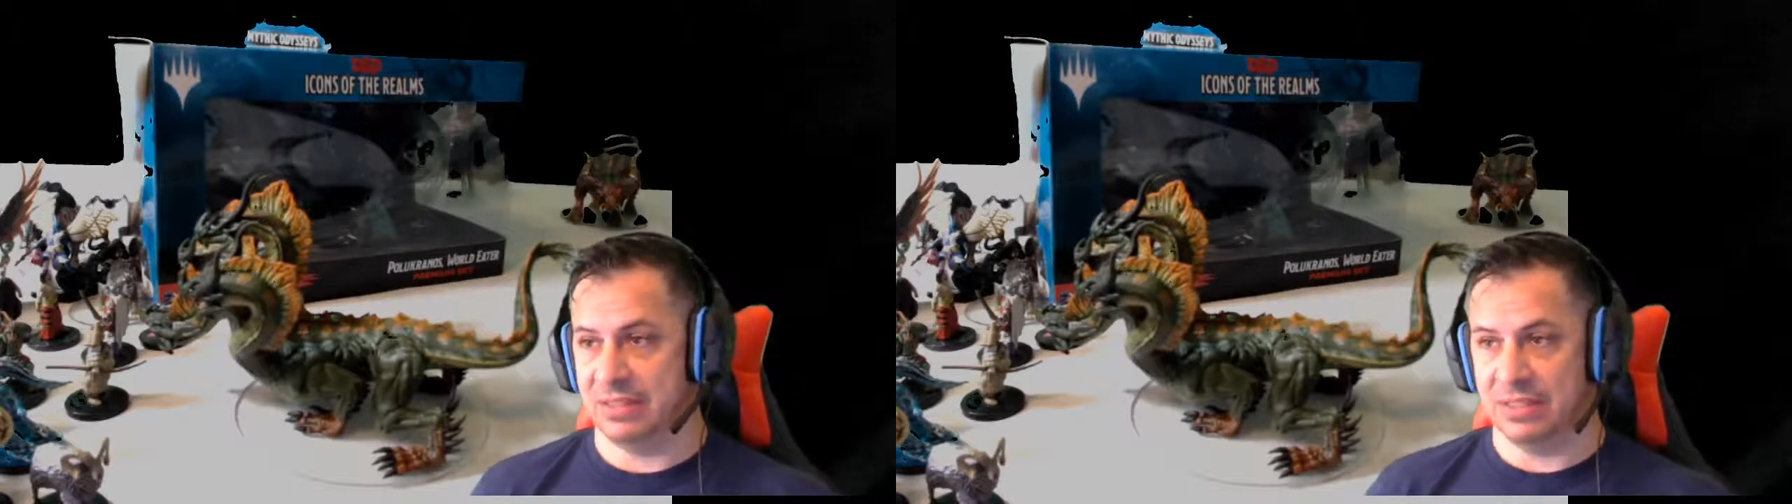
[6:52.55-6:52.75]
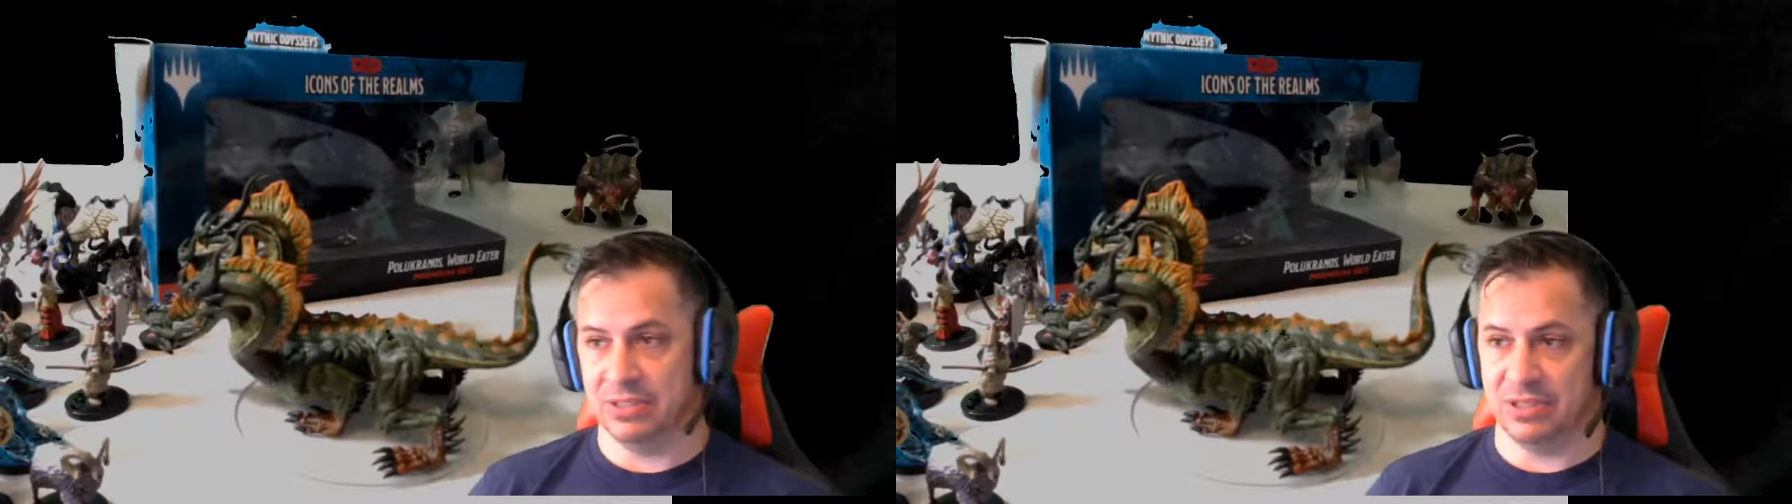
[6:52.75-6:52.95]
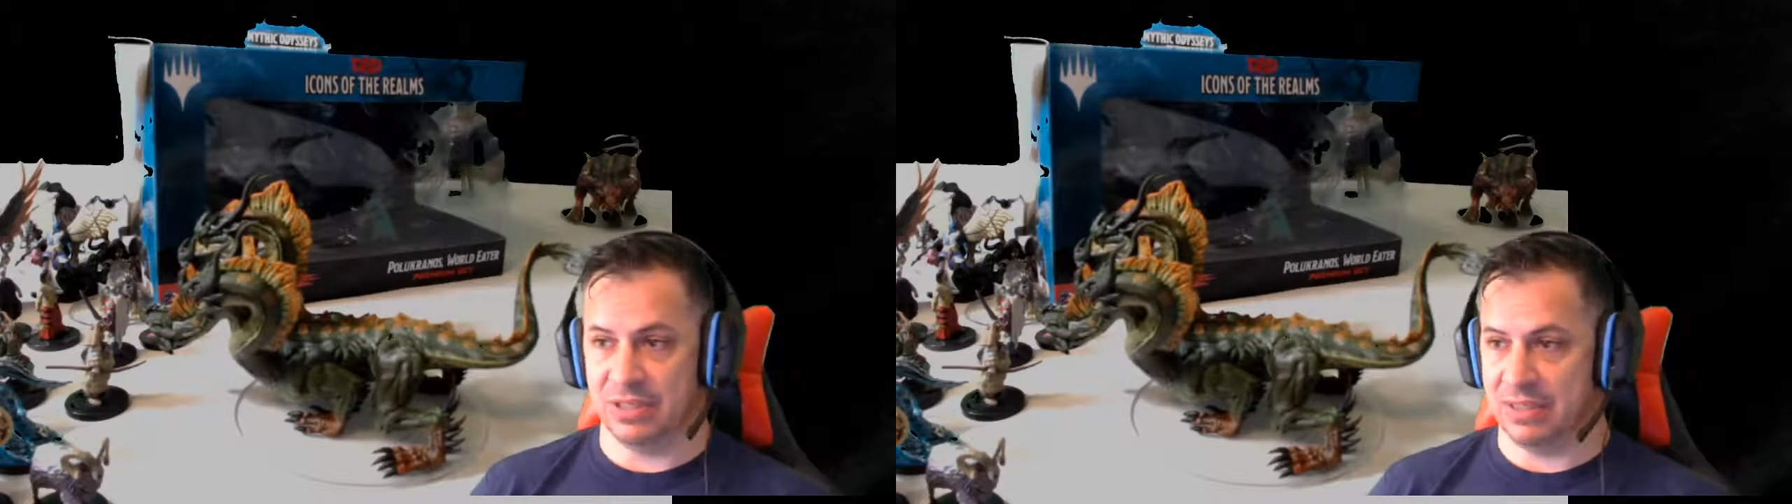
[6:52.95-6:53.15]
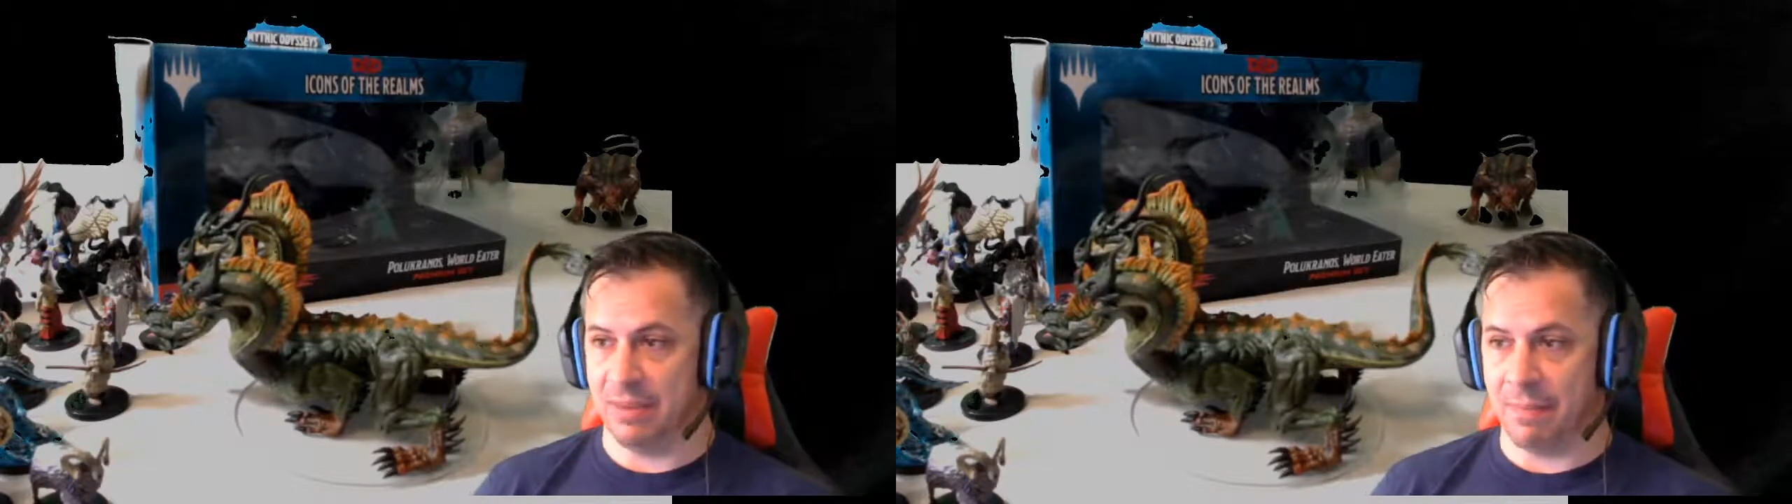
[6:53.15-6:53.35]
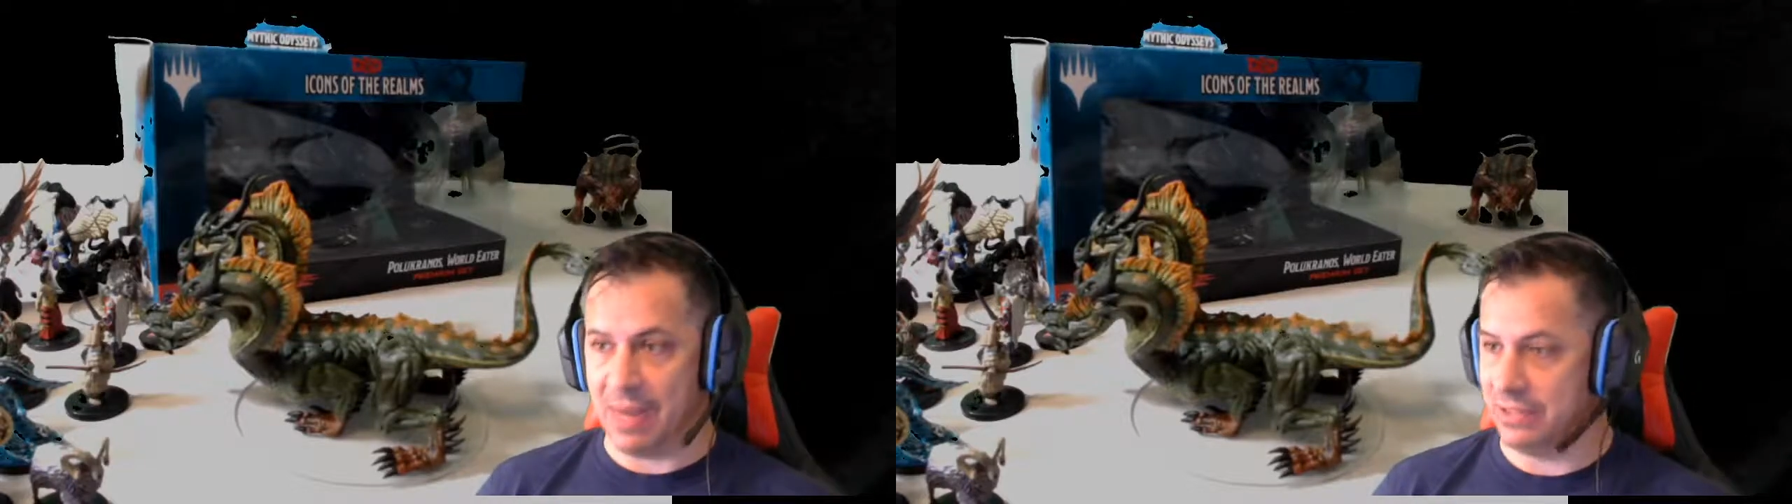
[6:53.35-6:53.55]
he's just a
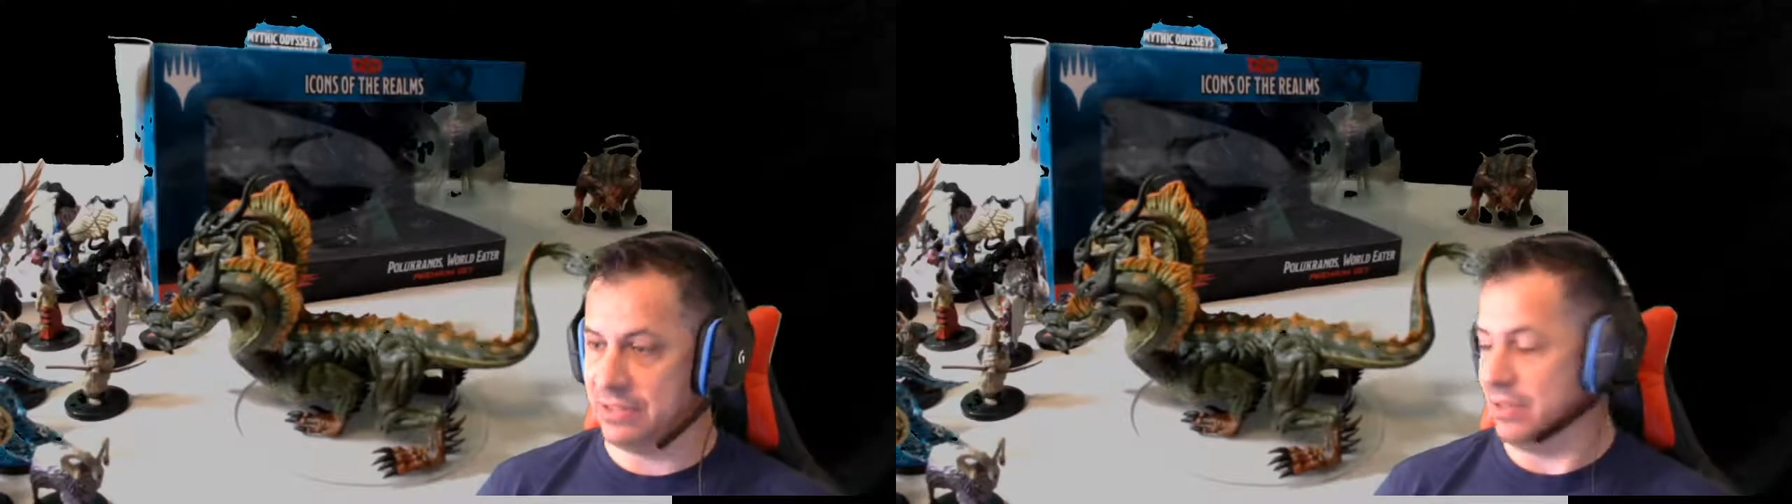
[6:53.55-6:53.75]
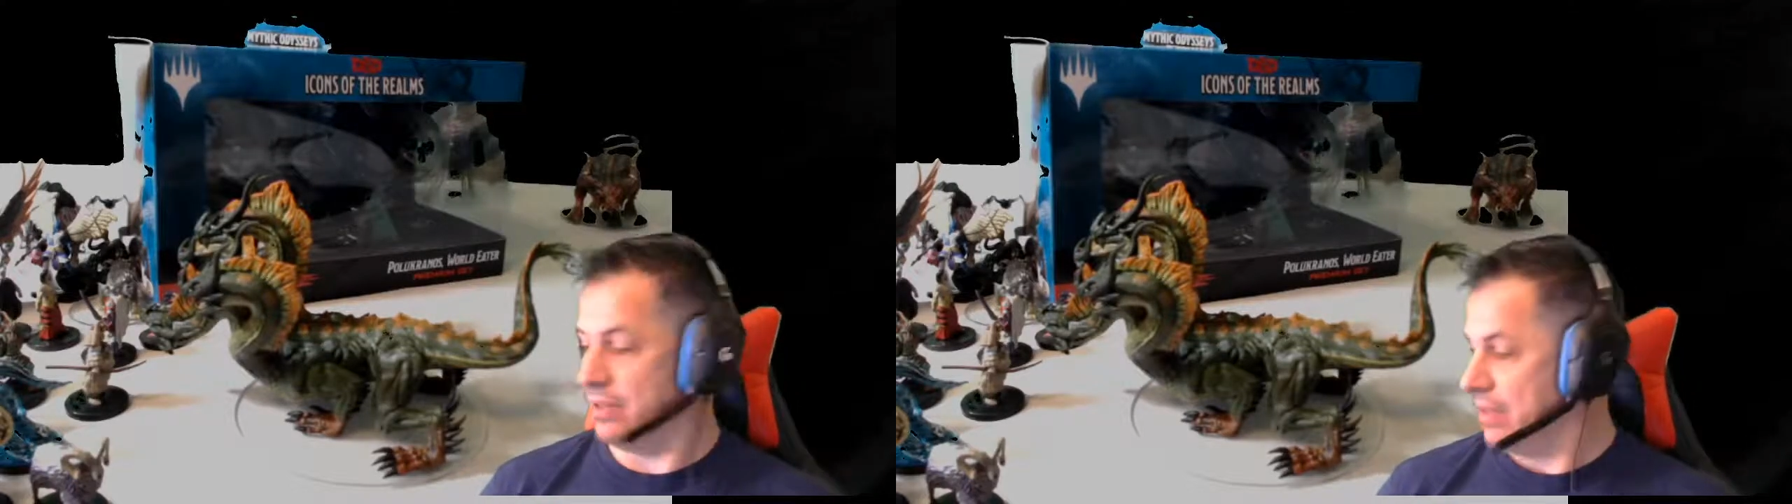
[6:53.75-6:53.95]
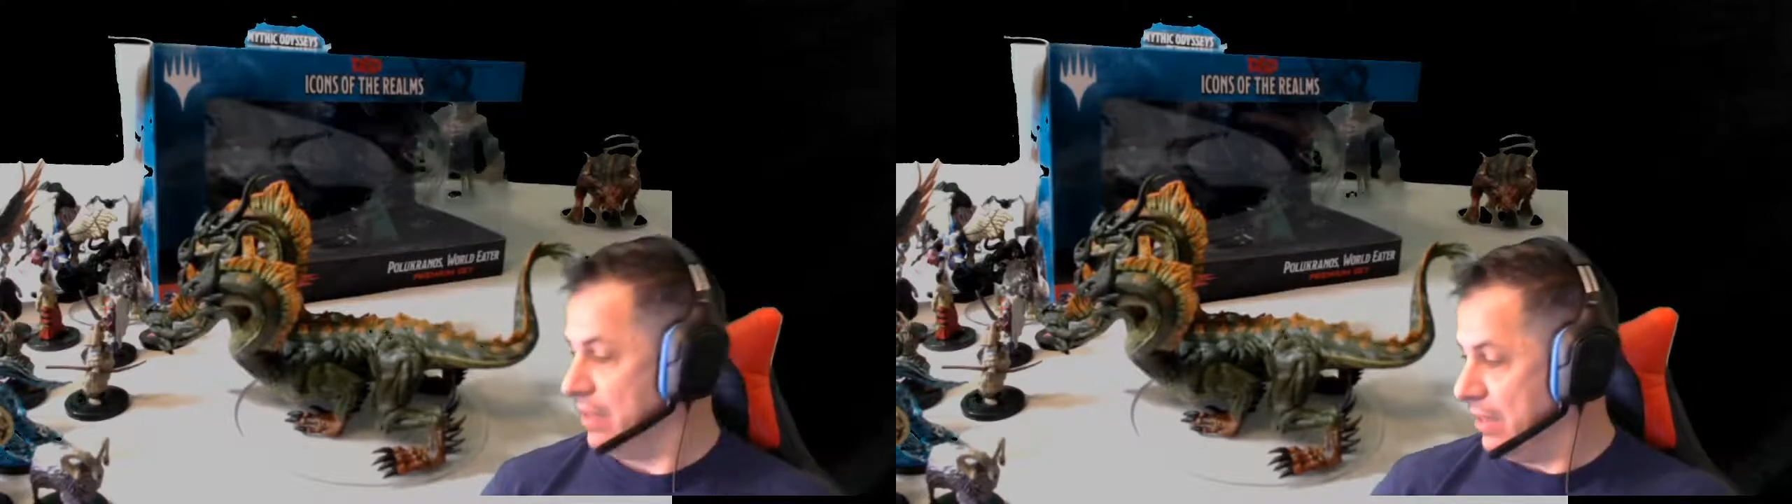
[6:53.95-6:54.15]
monster.